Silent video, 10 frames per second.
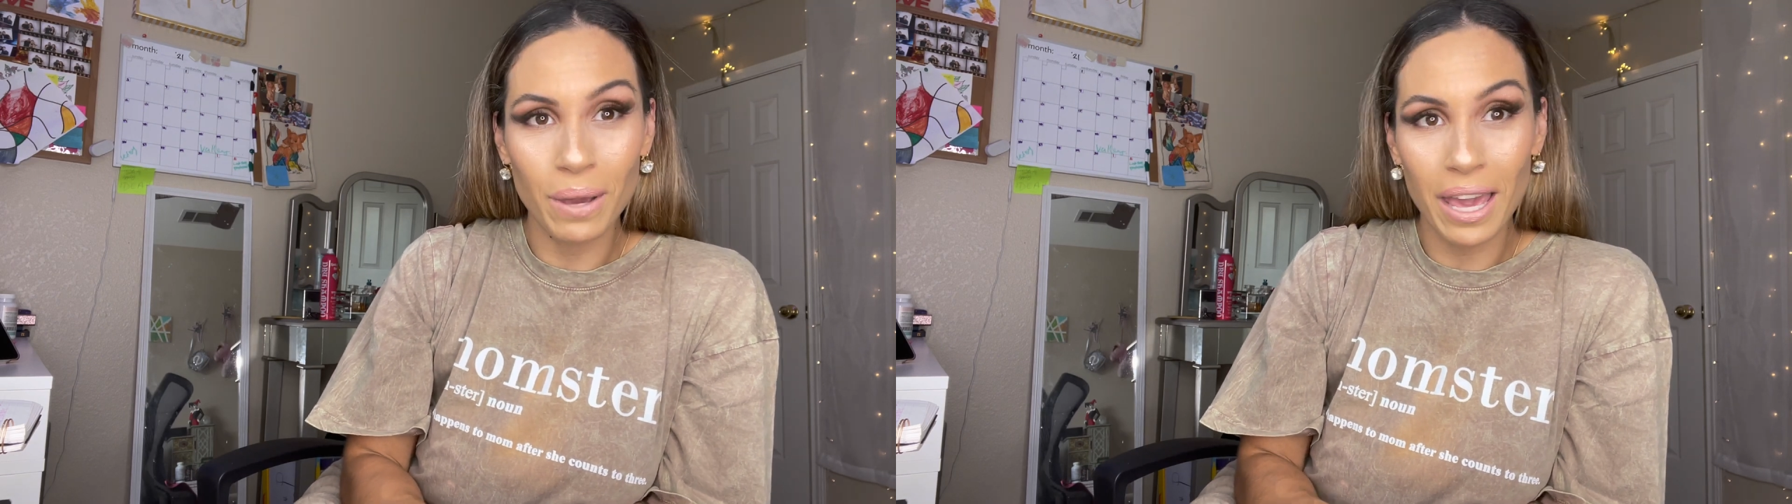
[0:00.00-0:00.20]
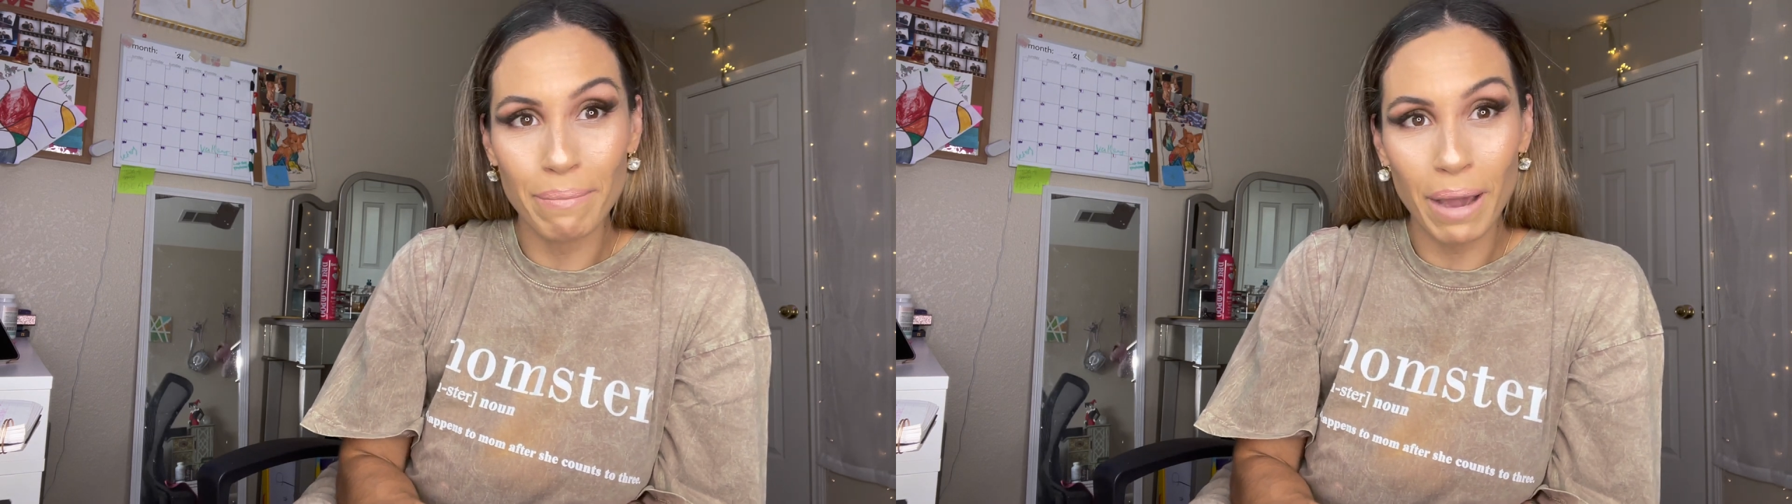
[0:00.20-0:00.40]

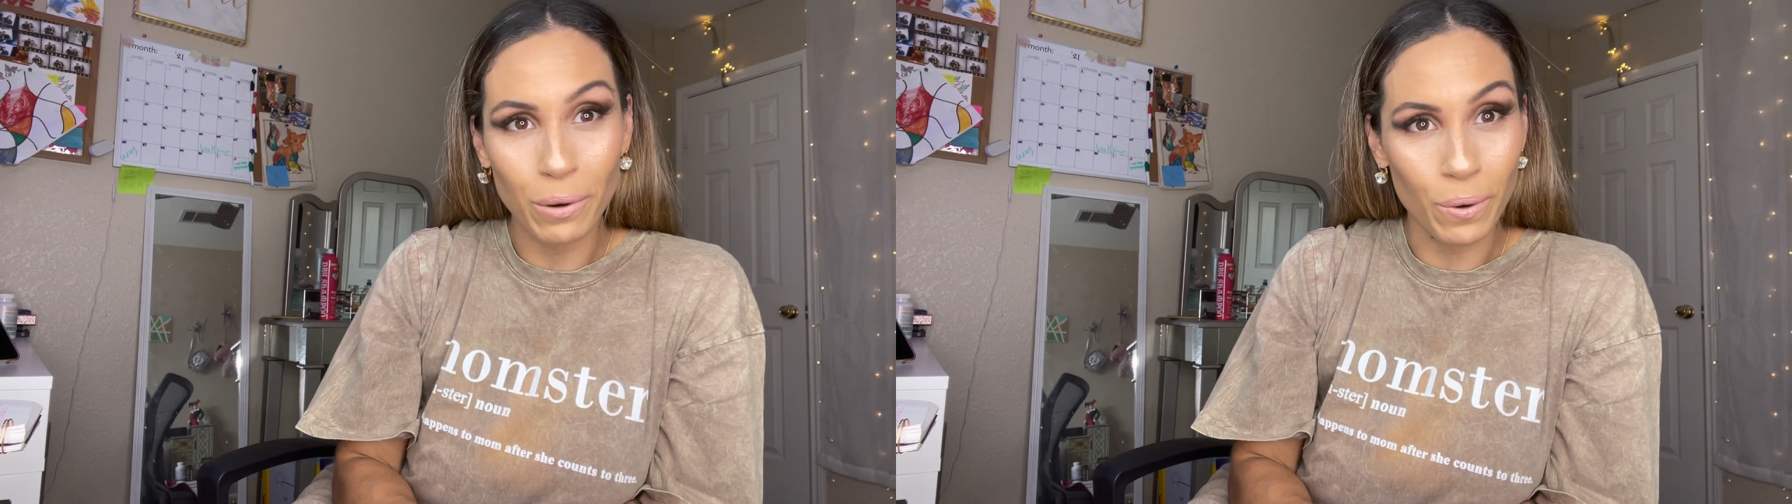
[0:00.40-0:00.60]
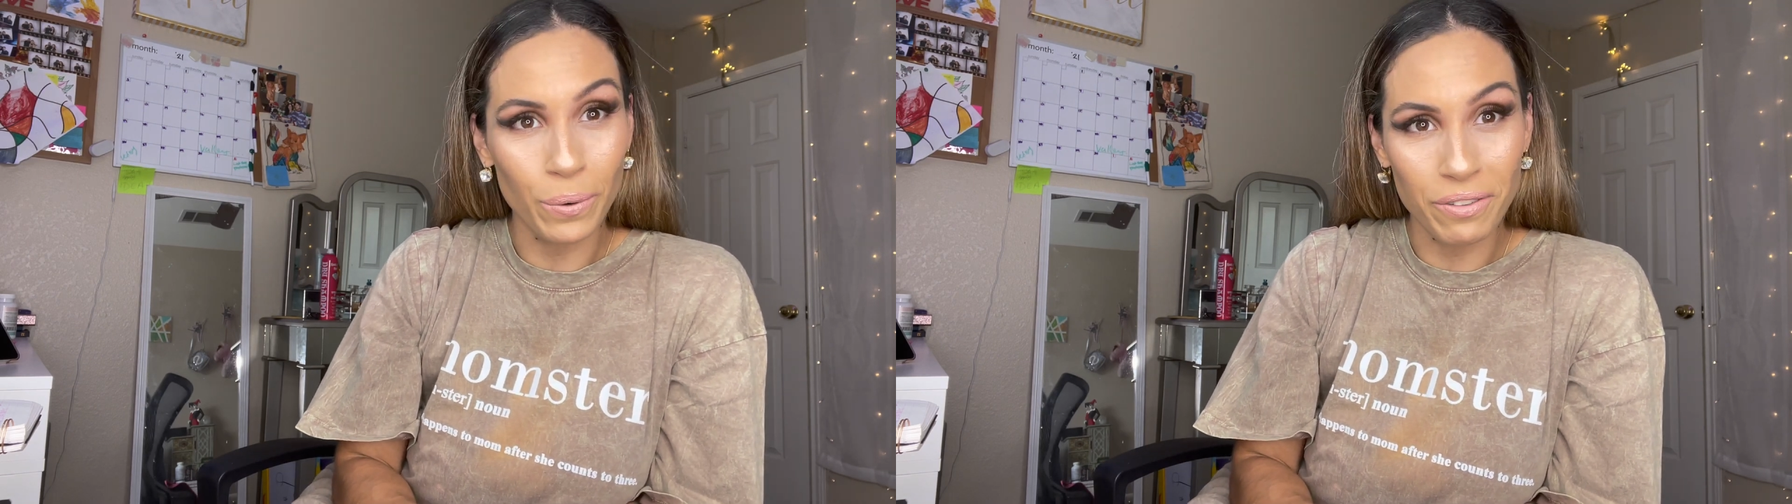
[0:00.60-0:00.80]
a
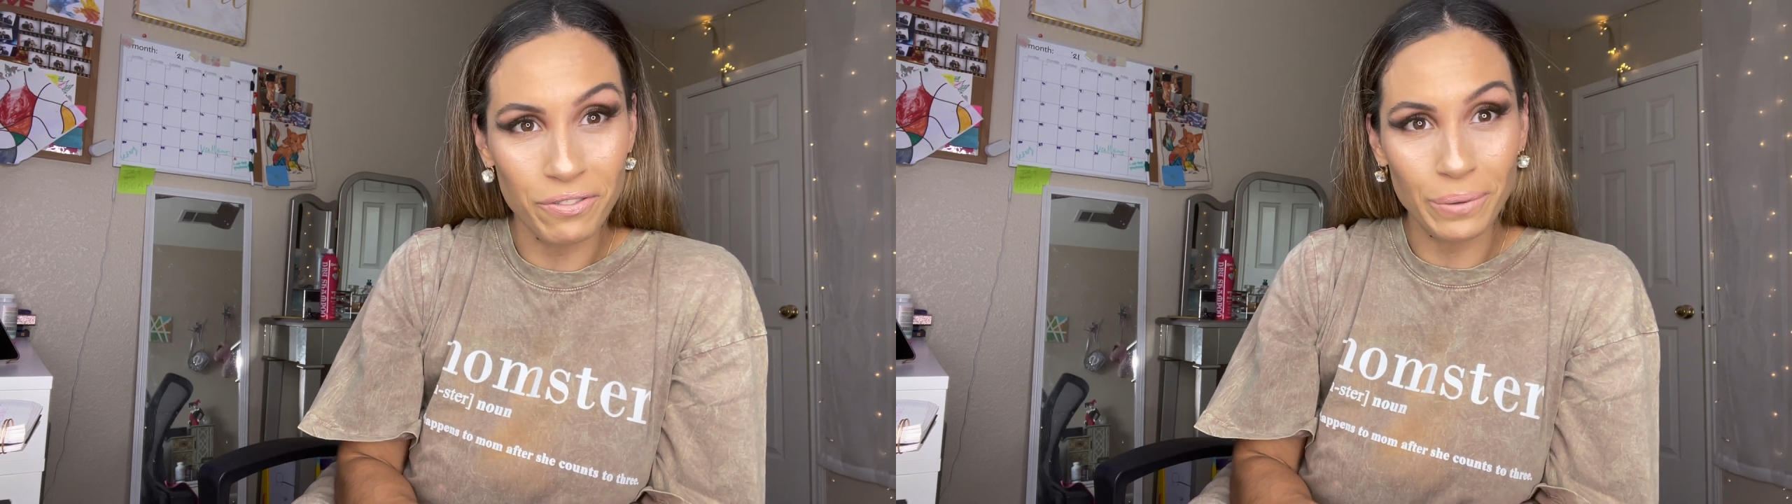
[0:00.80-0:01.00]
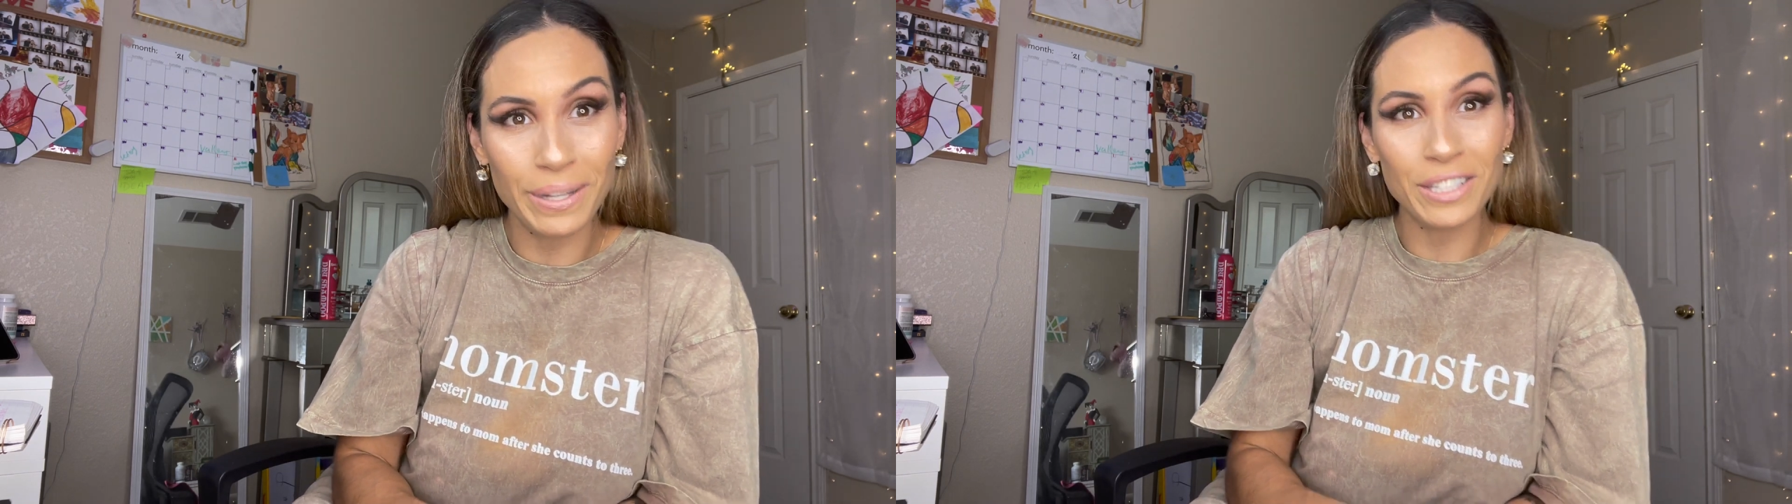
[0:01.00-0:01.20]
micro
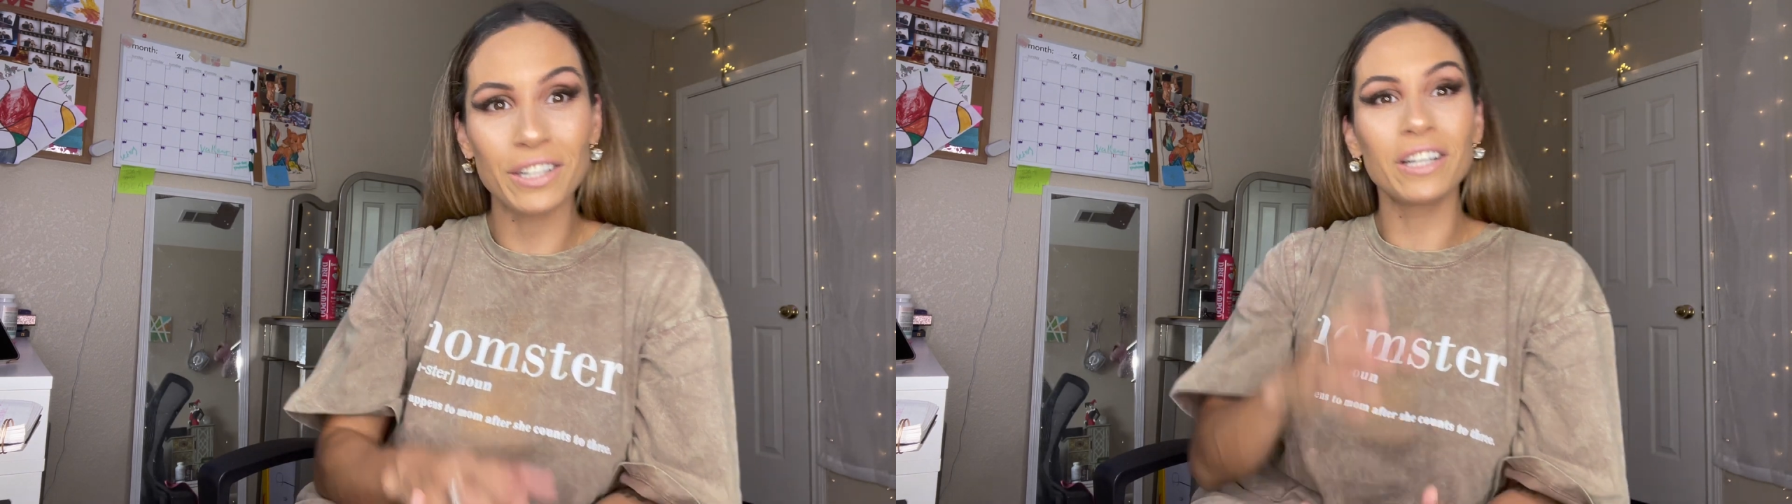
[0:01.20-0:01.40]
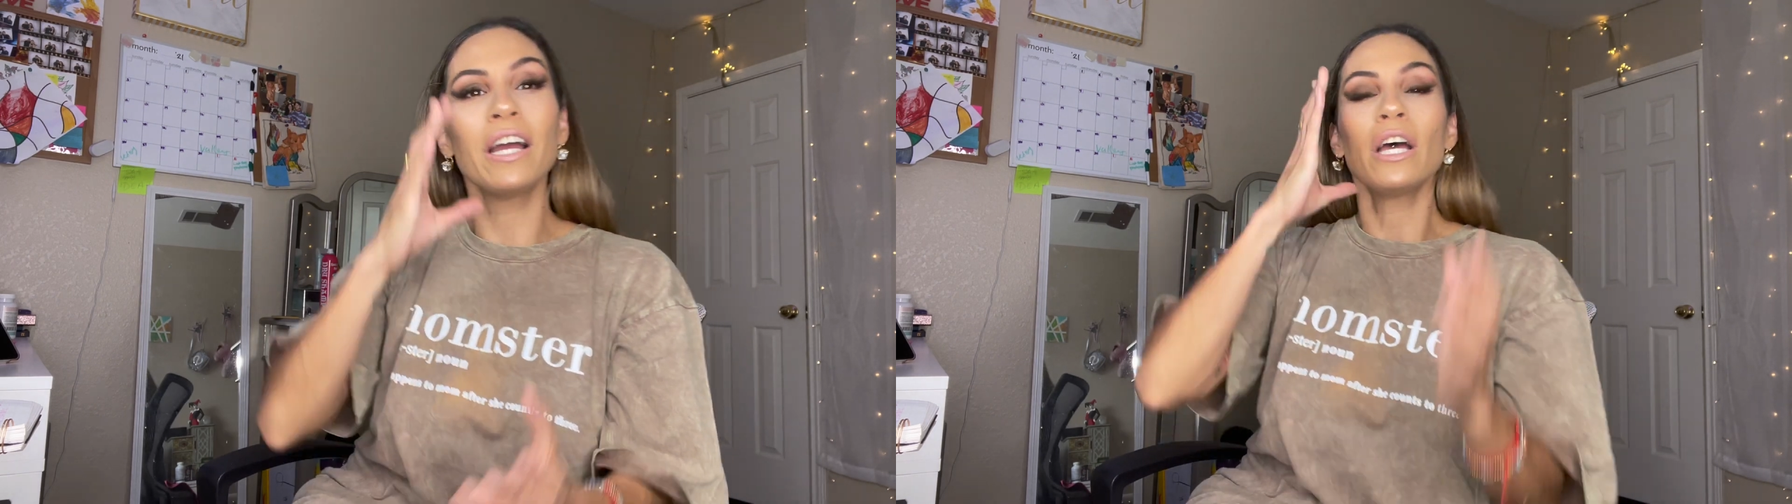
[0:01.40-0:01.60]
influencer.